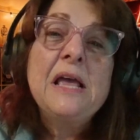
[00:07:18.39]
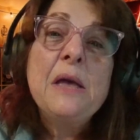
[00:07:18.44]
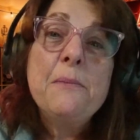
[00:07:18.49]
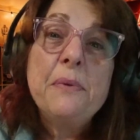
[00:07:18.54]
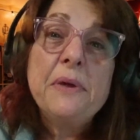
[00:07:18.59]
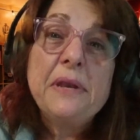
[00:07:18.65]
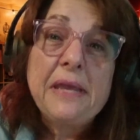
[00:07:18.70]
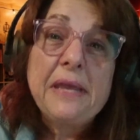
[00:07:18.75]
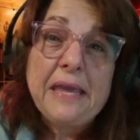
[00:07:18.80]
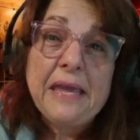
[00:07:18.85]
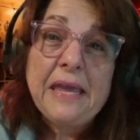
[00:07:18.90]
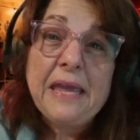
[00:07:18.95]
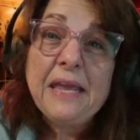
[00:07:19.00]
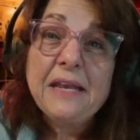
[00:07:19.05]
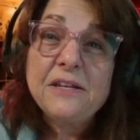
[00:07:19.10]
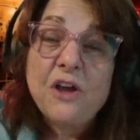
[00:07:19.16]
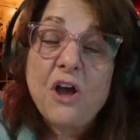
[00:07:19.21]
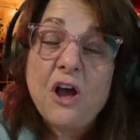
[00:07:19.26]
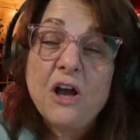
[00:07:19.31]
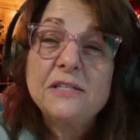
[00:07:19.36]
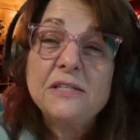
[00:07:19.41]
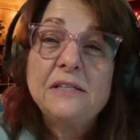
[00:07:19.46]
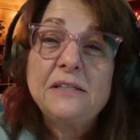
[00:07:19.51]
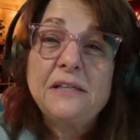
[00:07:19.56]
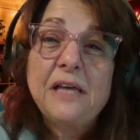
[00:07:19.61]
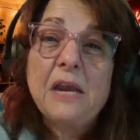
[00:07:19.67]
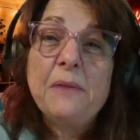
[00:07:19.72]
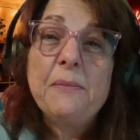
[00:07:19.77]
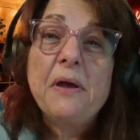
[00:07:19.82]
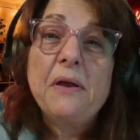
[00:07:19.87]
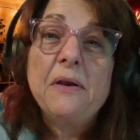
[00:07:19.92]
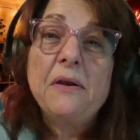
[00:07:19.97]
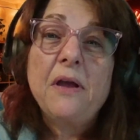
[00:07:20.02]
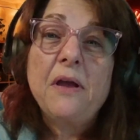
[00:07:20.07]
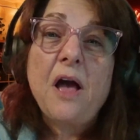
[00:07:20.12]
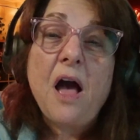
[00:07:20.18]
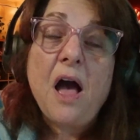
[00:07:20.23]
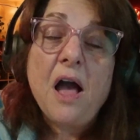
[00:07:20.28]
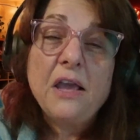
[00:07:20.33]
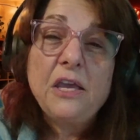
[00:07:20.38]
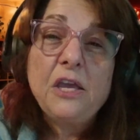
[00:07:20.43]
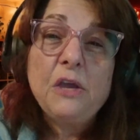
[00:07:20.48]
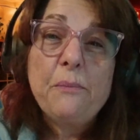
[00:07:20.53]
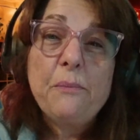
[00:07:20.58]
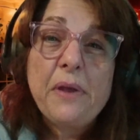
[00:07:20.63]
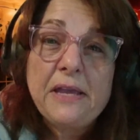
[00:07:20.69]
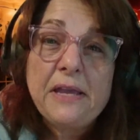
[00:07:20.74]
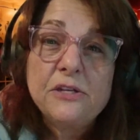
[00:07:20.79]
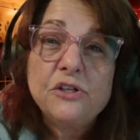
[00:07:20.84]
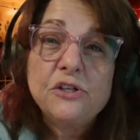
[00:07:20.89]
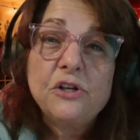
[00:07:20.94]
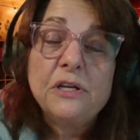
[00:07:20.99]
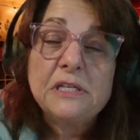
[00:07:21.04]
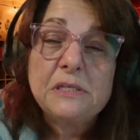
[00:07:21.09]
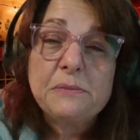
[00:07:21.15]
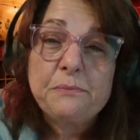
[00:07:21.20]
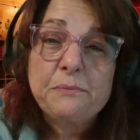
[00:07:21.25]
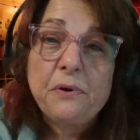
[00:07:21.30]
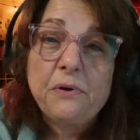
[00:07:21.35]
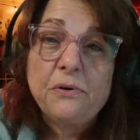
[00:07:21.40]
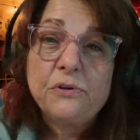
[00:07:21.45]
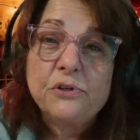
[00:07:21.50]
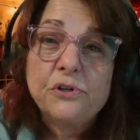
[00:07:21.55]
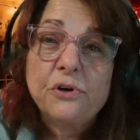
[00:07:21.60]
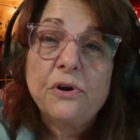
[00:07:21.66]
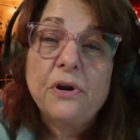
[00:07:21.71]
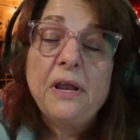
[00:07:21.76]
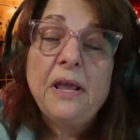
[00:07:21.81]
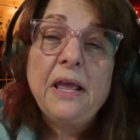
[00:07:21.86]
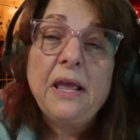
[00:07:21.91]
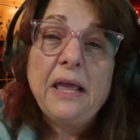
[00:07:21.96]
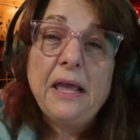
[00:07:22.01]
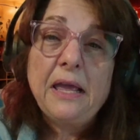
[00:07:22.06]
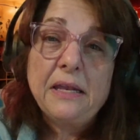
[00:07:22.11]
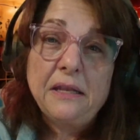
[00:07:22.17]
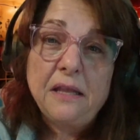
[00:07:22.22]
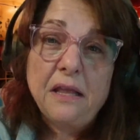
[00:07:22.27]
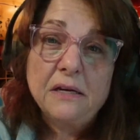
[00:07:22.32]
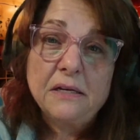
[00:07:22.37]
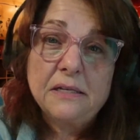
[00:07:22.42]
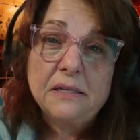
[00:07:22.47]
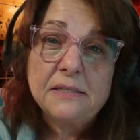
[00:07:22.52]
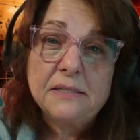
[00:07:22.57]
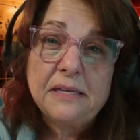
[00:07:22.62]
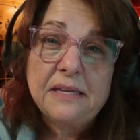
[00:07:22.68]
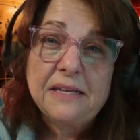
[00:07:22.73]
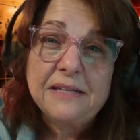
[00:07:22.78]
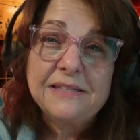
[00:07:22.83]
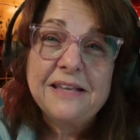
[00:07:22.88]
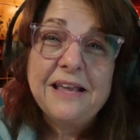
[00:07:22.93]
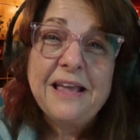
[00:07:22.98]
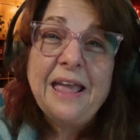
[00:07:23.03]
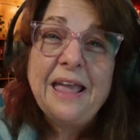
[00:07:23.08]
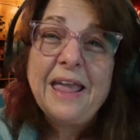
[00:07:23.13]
but he talks a lot about occupational exposure and lung disease.